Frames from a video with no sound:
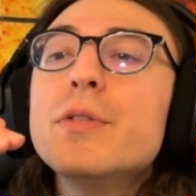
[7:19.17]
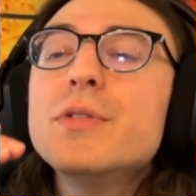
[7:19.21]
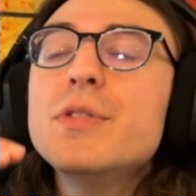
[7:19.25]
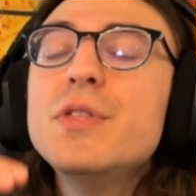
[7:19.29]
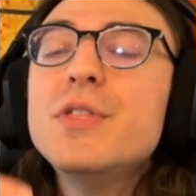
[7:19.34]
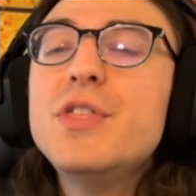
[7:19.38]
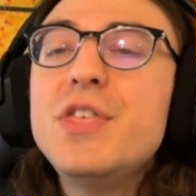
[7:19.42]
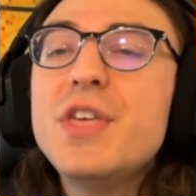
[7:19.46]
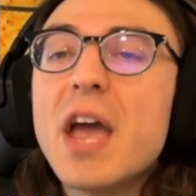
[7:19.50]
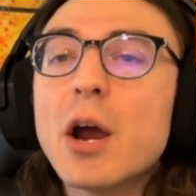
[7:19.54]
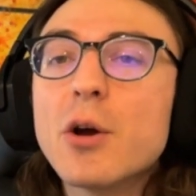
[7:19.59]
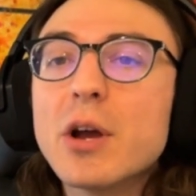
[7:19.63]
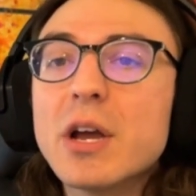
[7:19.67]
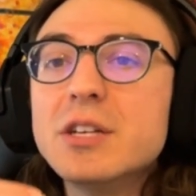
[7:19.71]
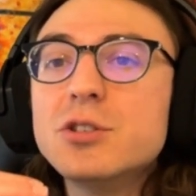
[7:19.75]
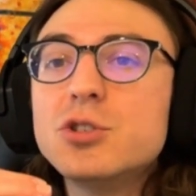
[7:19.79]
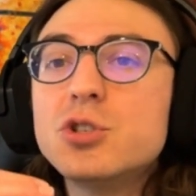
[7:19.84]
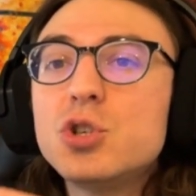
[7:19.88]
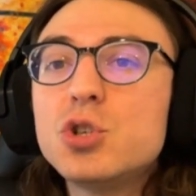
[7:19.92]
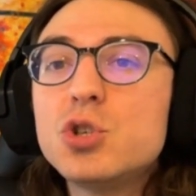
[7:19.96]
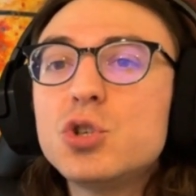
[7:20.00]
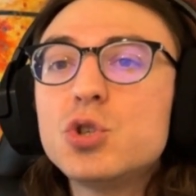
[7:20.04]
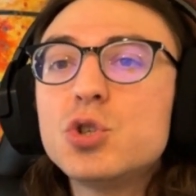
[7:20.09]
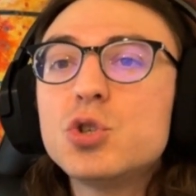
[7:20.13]
There is
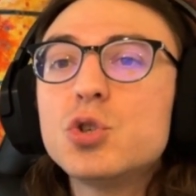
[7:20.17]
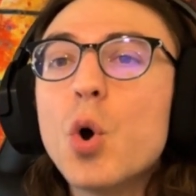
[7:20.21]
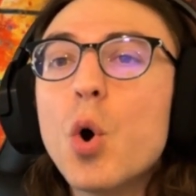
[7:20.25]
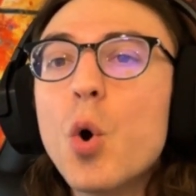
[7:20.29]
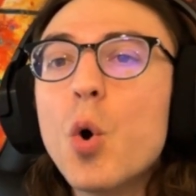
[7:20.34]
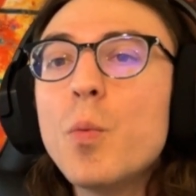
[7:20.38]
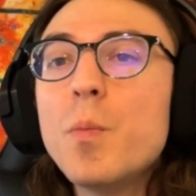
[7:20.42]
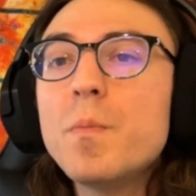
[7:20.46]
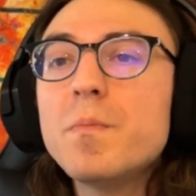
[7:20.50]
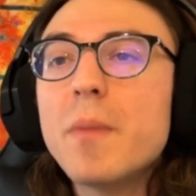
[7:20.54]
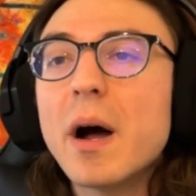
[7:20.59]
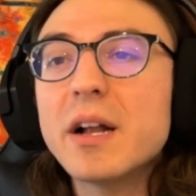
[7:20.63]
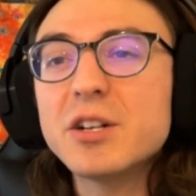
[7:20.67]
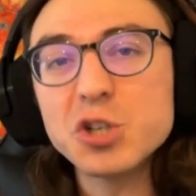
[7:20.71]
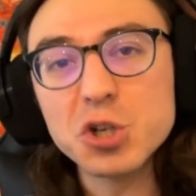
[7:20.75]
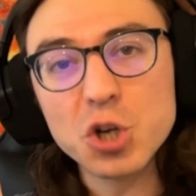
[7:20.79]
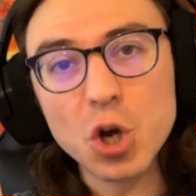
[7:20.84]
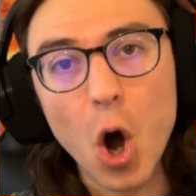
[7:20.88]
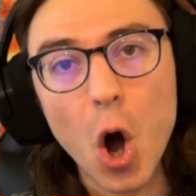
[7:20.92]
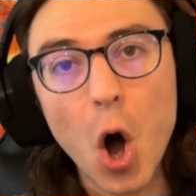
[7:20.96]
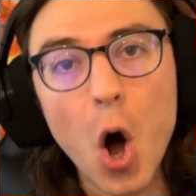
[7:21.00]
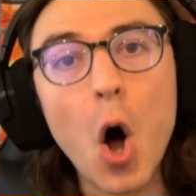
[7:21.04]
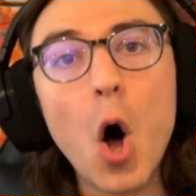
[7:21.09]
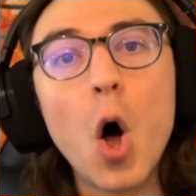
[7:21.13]
so much
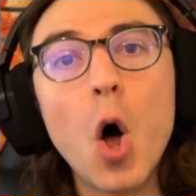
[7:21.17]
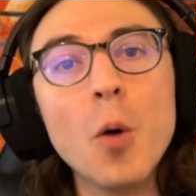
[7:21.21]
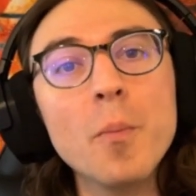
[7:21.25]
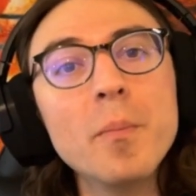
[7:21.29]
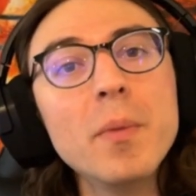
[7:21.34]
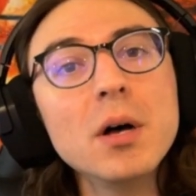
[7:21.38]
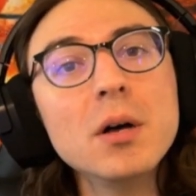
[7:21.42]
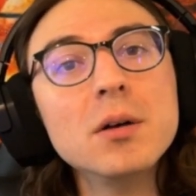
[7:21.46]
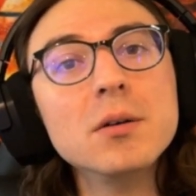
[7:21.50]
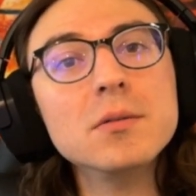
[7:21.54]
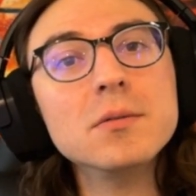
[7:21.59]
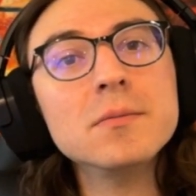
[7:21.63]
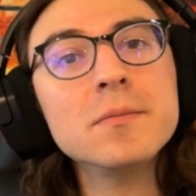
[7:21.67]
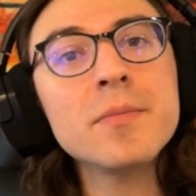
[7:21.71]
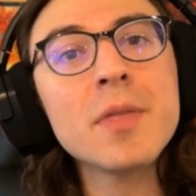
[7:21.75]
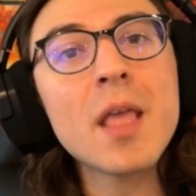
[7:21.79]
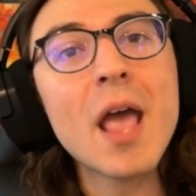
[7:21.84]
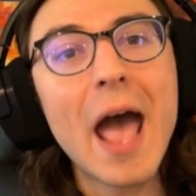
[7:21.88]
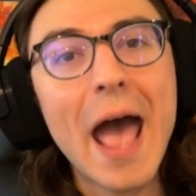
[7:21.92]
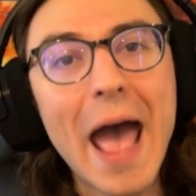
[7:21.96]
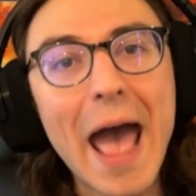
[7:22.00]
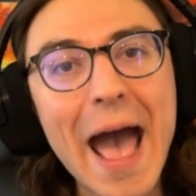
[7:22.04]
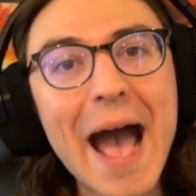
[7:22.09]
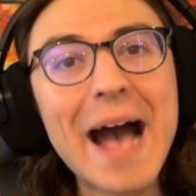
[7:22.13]
calm
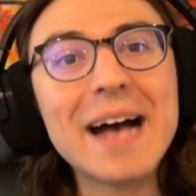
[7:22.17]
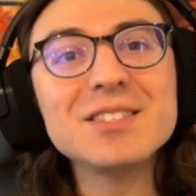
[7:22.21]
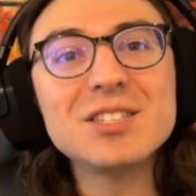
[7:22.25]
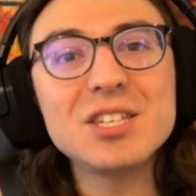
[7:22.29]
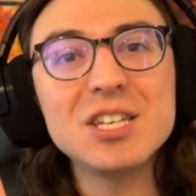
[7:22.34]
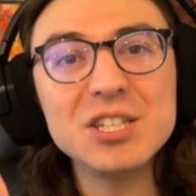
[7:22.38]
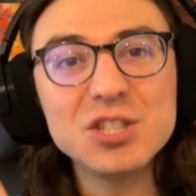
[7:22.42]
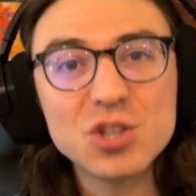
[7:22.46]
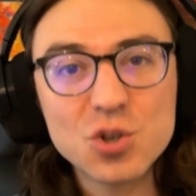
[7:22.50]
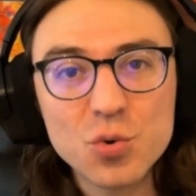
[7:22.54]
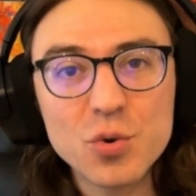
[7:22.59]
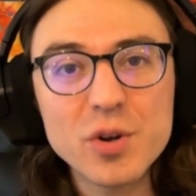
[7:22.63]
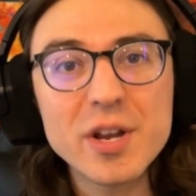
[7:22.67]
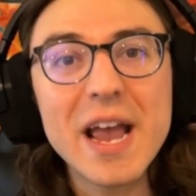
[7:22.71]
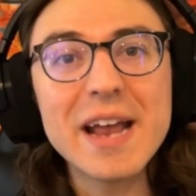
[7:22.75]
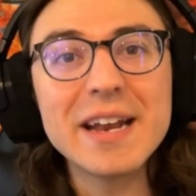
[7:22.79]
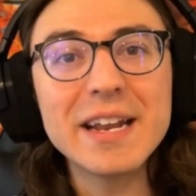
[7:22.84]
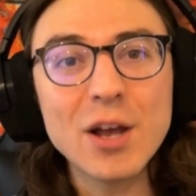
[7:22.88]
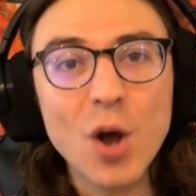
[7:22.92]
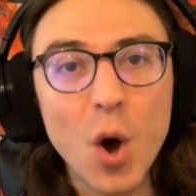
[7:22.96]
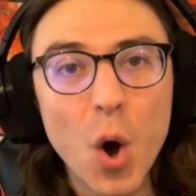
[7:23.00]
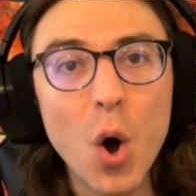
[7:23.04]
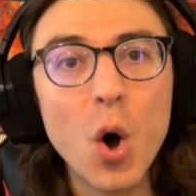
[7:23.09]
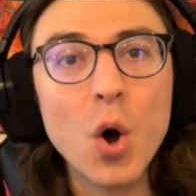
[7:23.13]
as he's
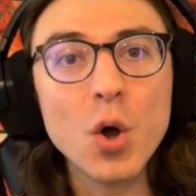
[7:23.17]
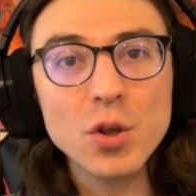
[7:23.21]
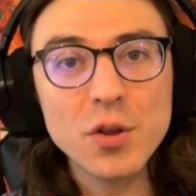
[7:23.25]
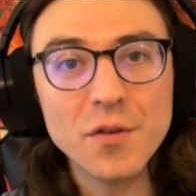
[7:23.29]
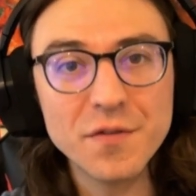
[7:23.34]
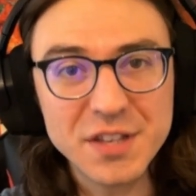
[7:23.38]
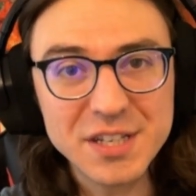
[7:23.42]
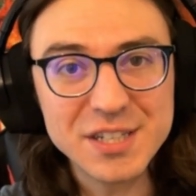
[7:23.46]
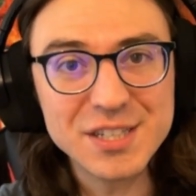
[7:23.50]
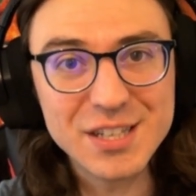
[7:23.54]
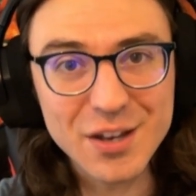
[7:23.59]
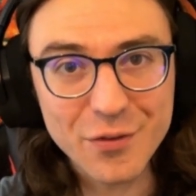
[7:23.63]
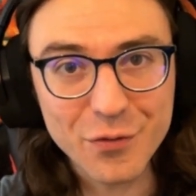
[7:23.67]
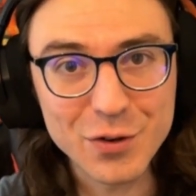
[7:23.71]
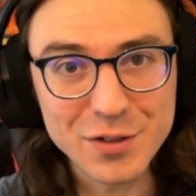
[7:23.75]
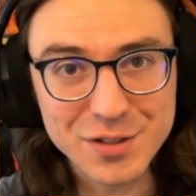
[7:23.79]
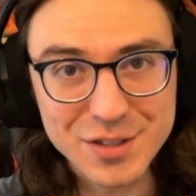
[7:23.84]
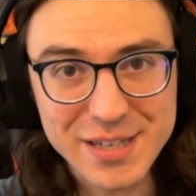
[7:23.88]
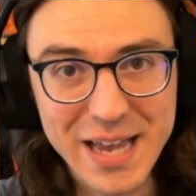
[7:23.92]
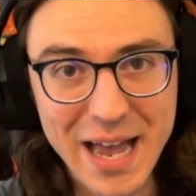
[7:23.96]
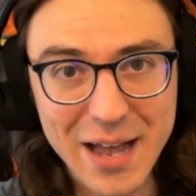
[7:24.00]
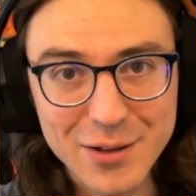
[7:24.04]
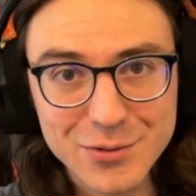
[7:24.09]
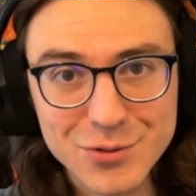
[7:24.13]
creating all of these different
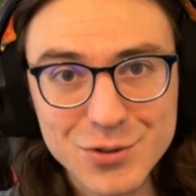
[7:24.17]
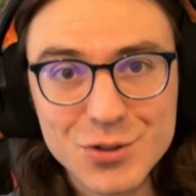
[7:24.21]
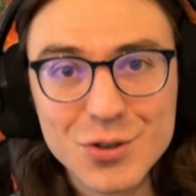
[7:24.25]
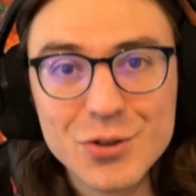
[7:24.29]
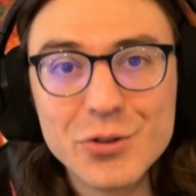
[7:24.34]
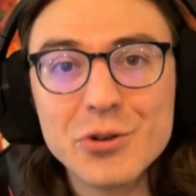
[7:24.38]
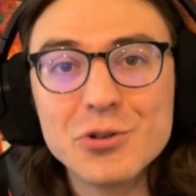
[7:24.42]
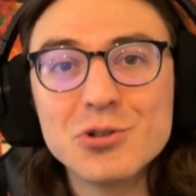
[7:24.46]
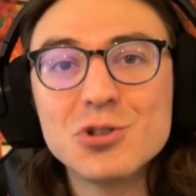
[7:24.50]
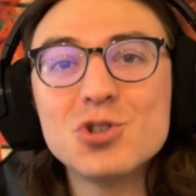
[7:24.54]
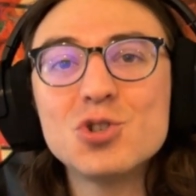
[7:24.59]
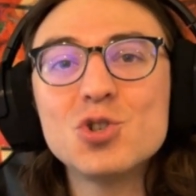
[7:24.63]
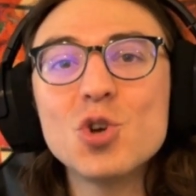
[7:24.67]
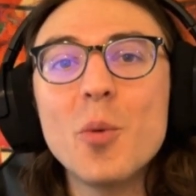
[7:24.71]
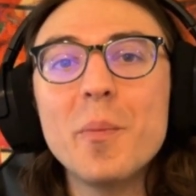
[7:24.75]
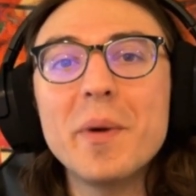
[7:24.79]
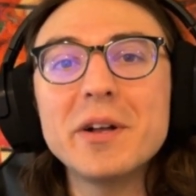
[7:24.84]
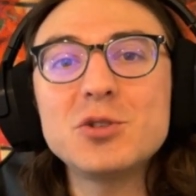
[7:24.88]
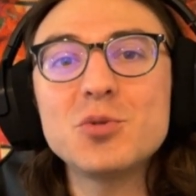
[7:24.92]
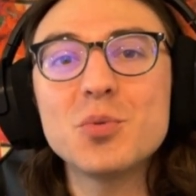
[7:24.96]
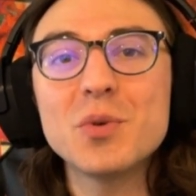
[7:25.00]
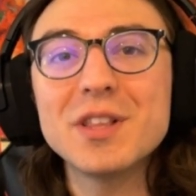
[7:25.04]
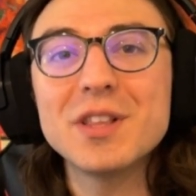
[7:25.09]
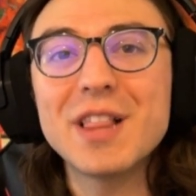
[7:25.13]
sounds. There's so
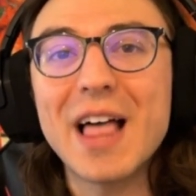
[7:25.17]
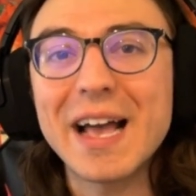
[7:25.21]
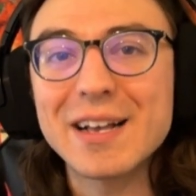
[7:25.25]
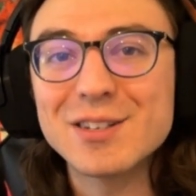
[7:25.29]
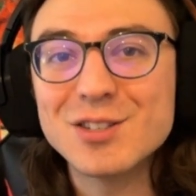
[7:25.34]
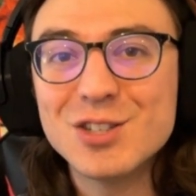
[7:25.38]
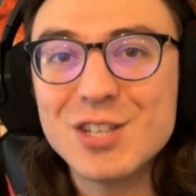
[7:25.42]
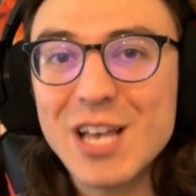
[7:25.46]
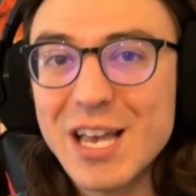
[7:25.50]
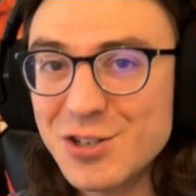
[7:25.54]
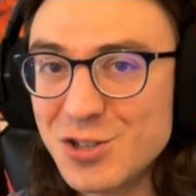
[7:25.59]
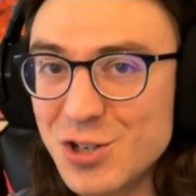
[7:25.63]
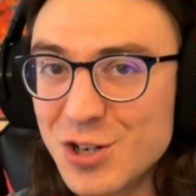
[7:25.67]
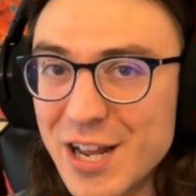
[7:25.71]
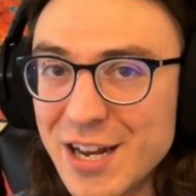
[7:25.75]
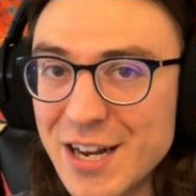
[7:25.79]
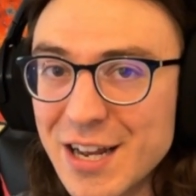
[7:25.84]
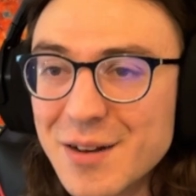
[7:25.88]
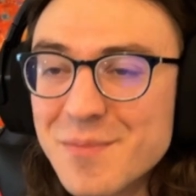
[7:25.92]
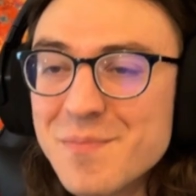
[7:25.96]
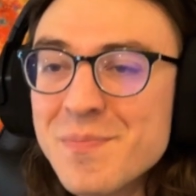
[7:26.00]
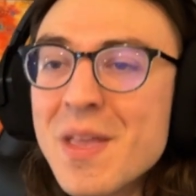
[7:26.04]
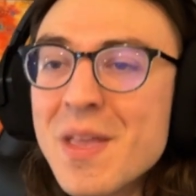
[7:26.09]
much relaxation in it.